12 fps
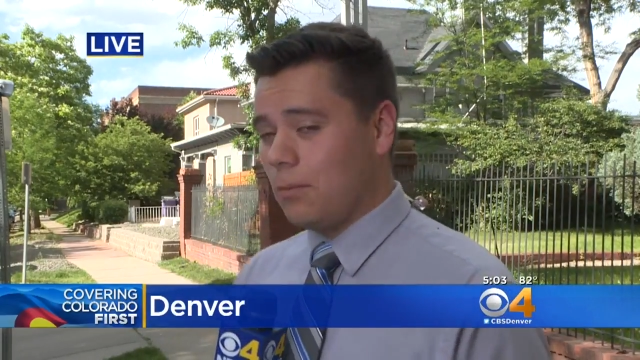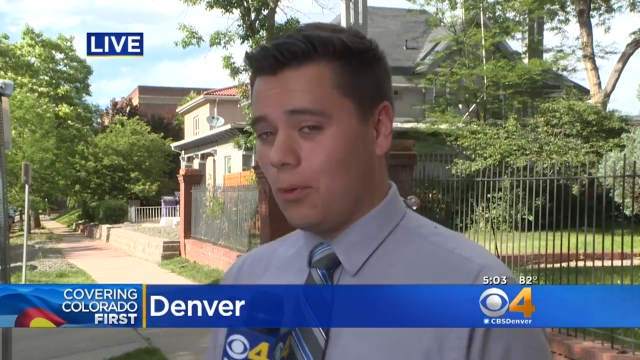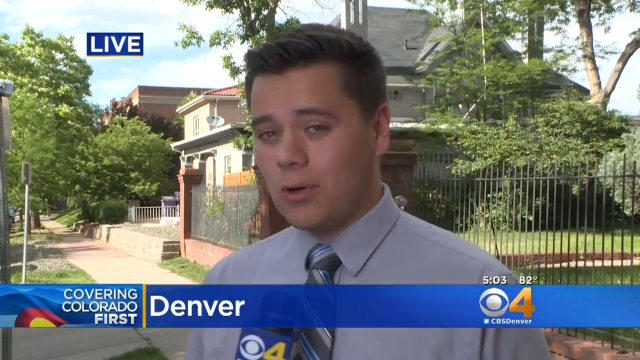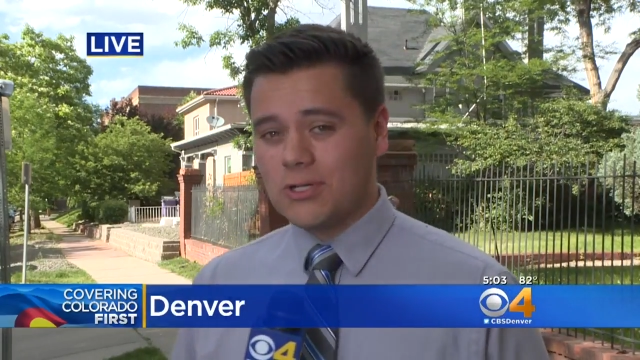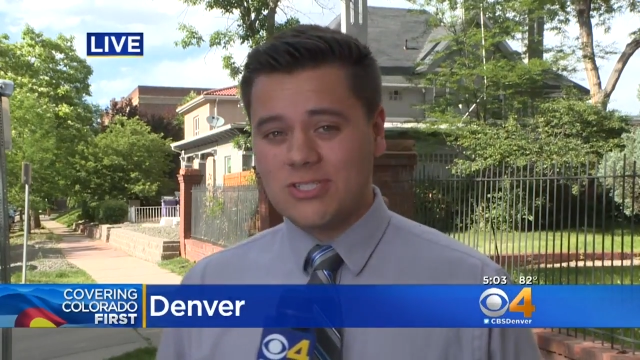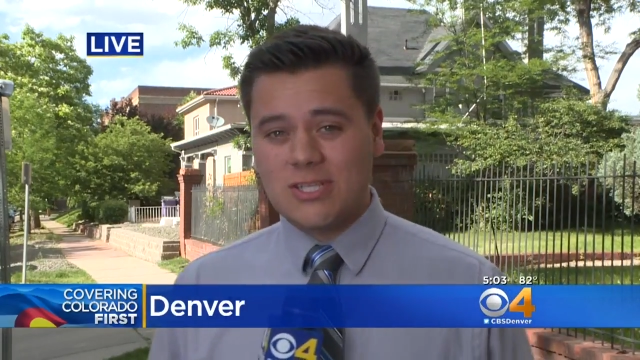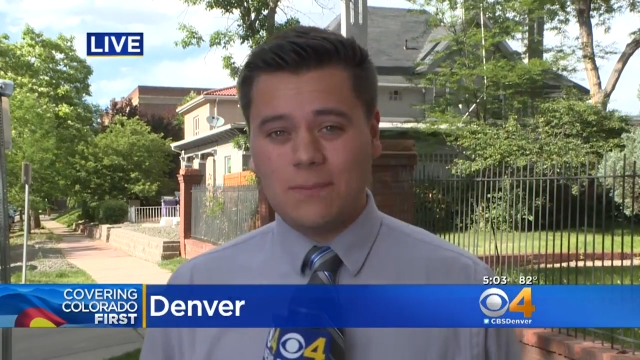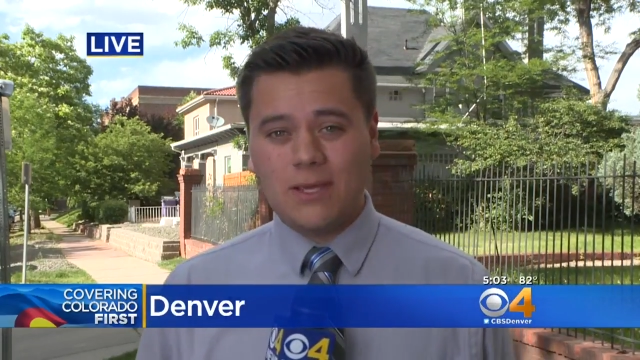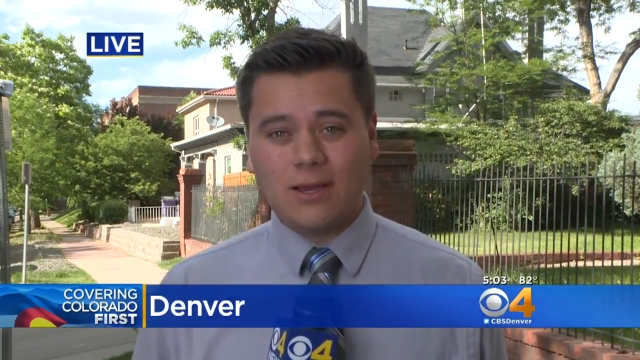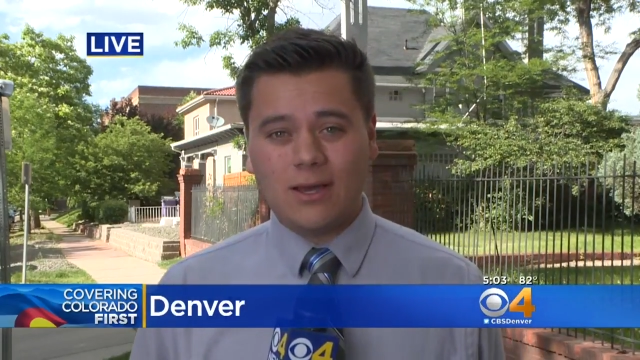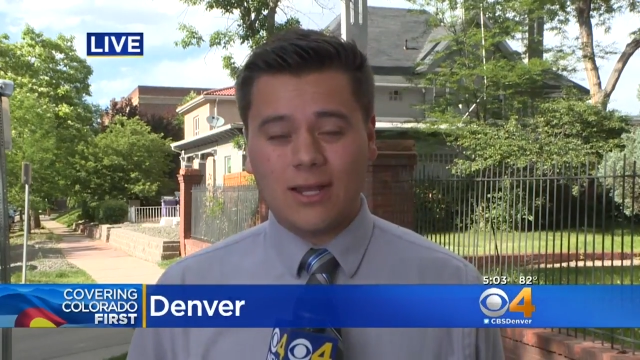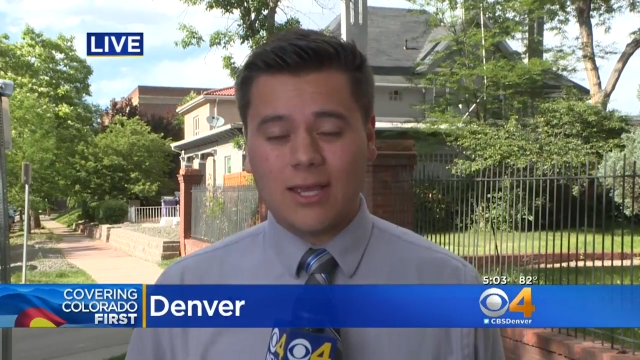porch
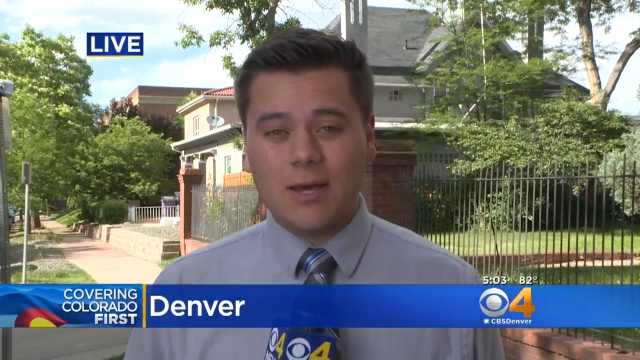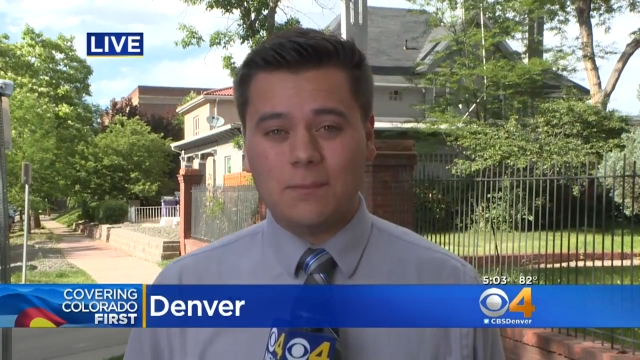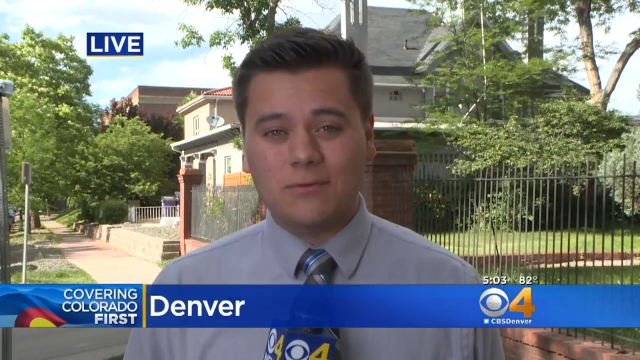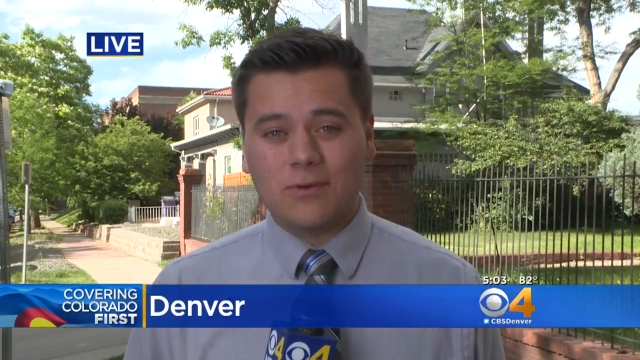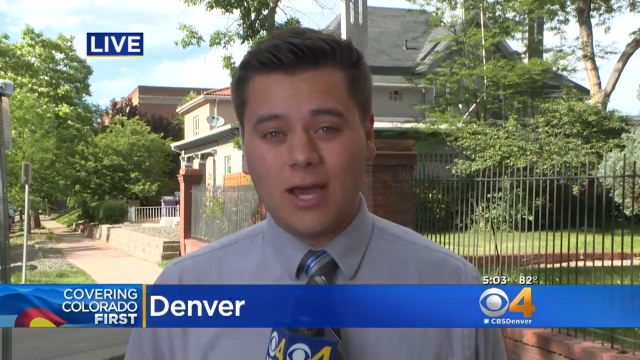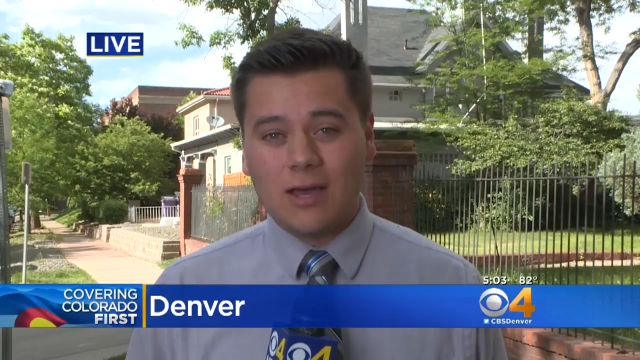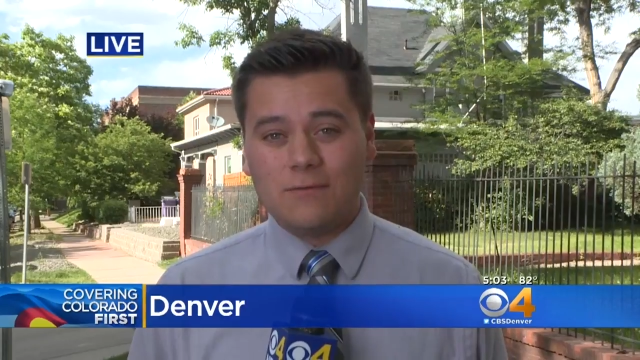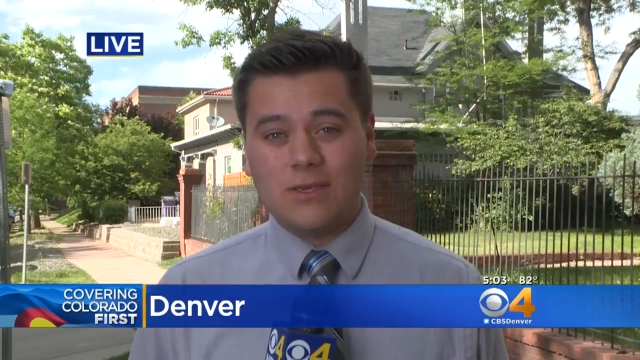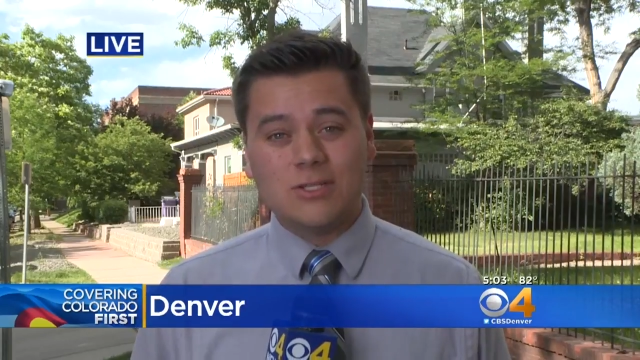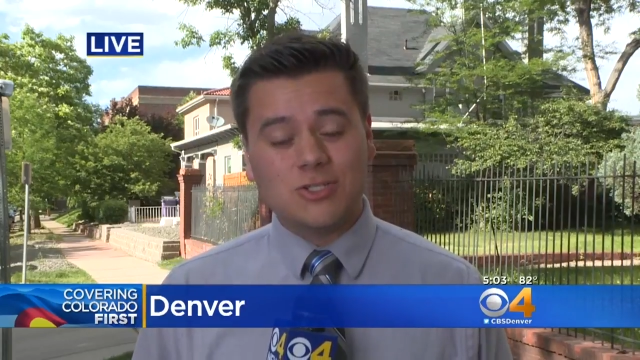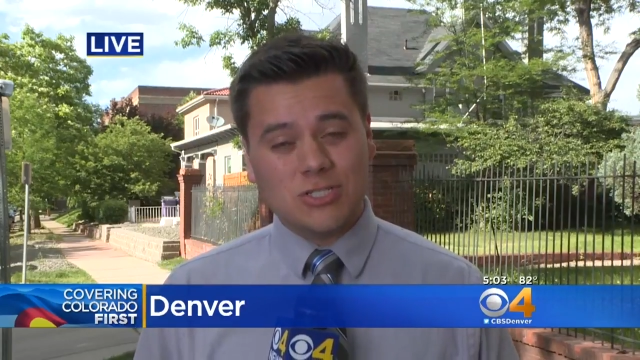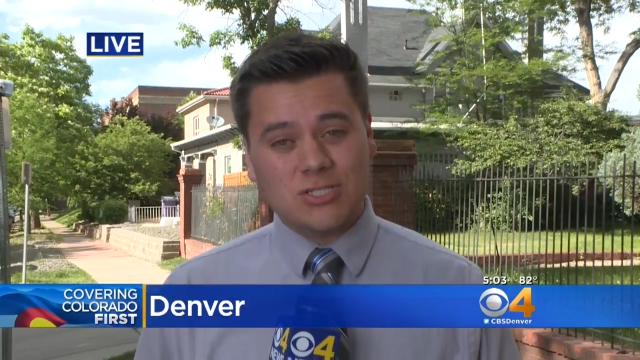sipping on a cup of
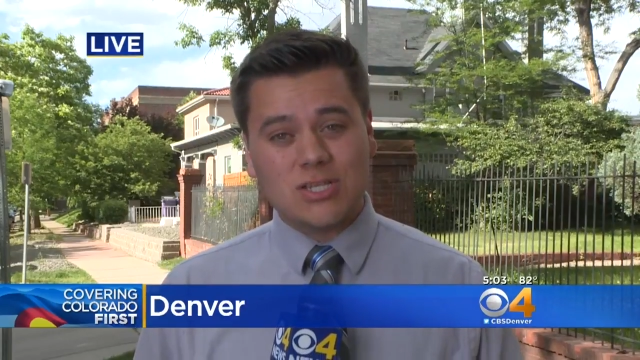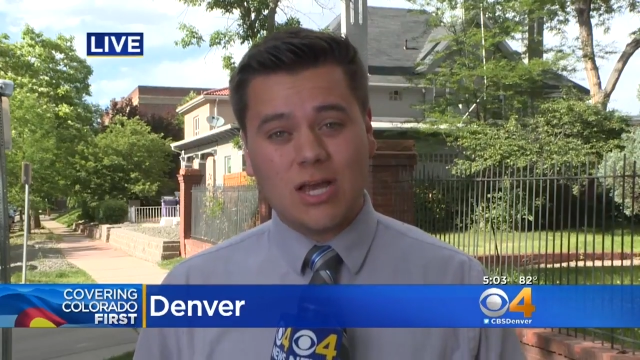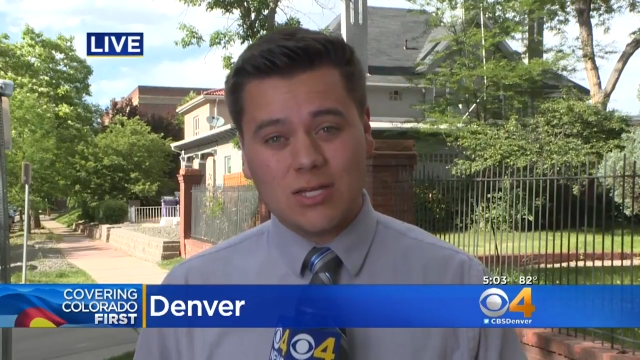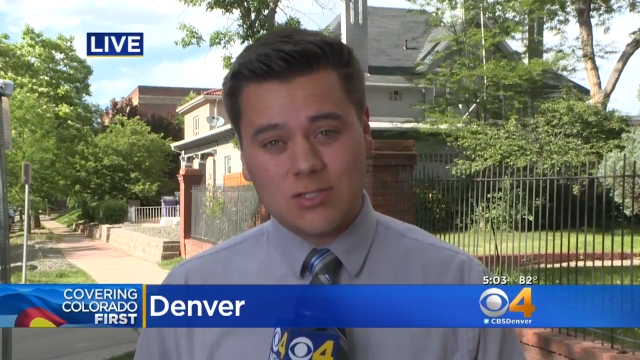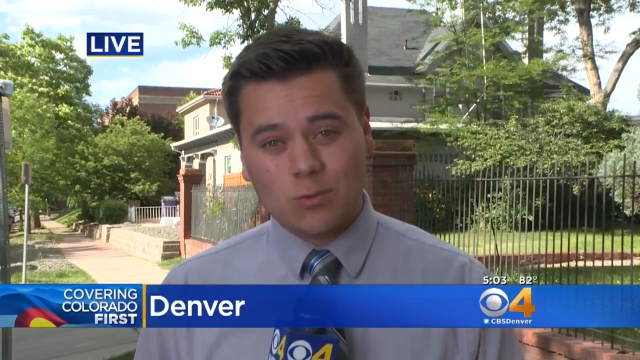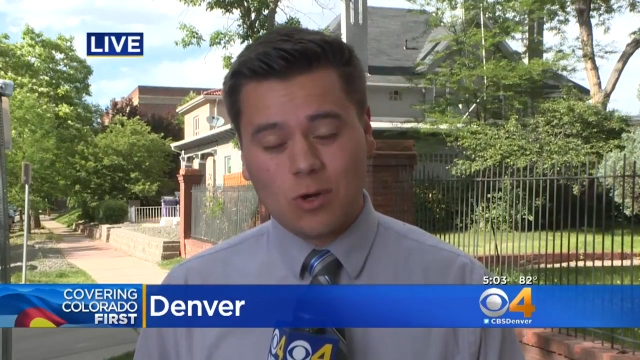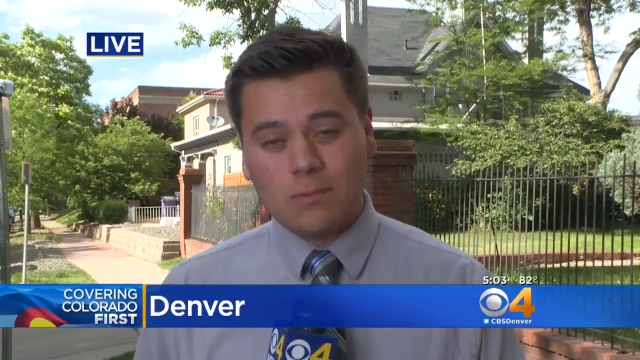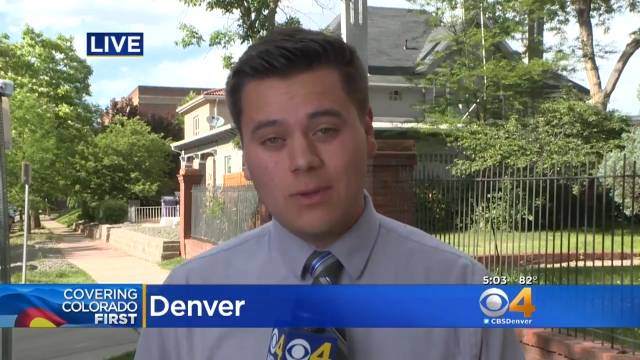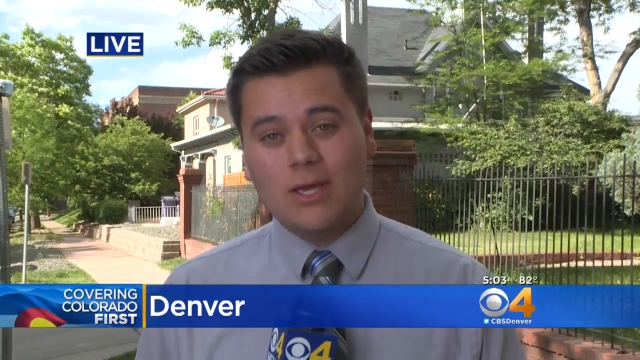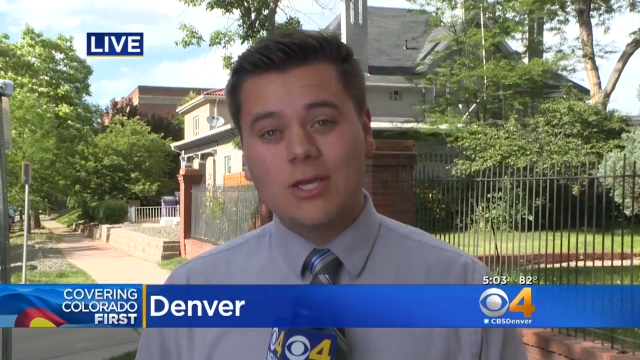coffee and she saw a swarm,